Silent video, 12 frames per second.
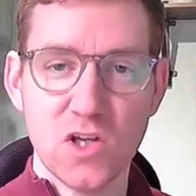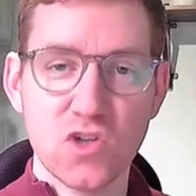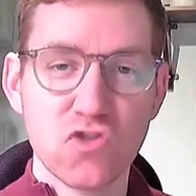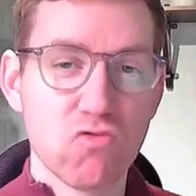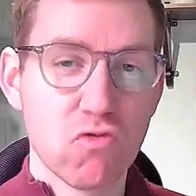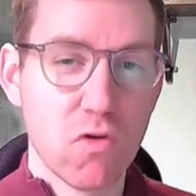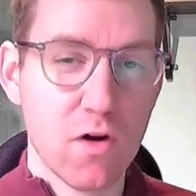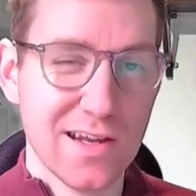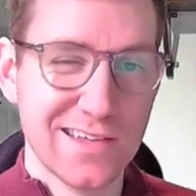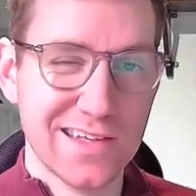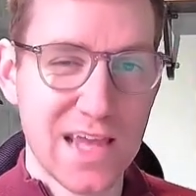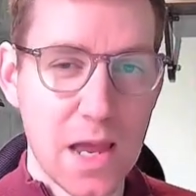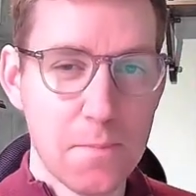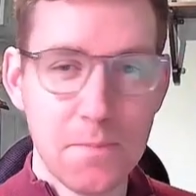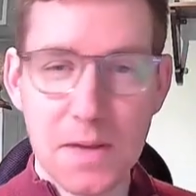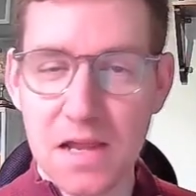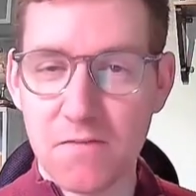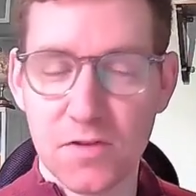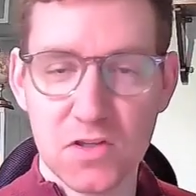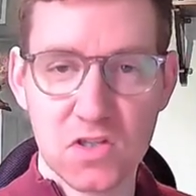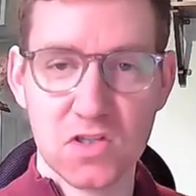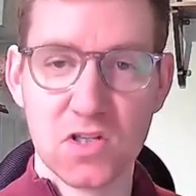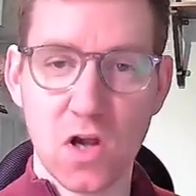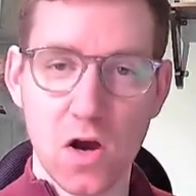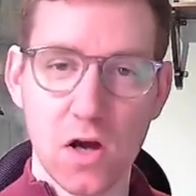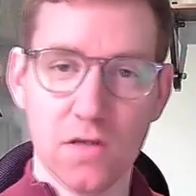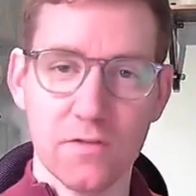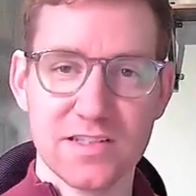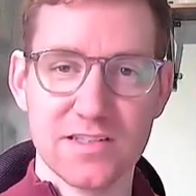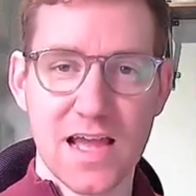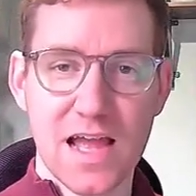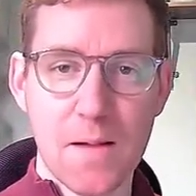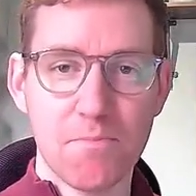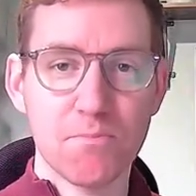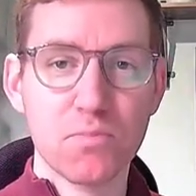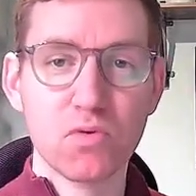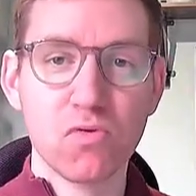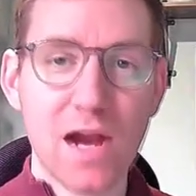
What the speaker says: trying to get a bit of the style of exam,